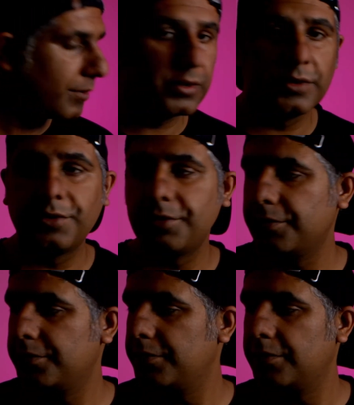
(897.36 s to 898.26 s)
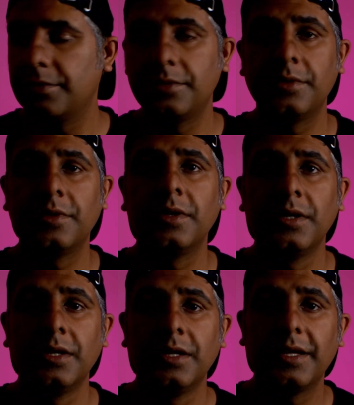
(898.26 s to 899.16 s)
going to do
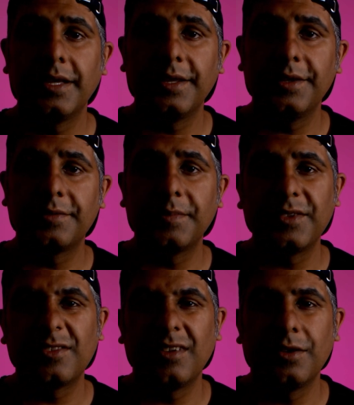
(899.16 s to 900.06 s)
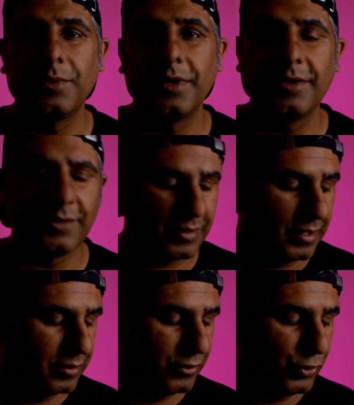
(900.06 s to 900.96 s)
is mess around with this and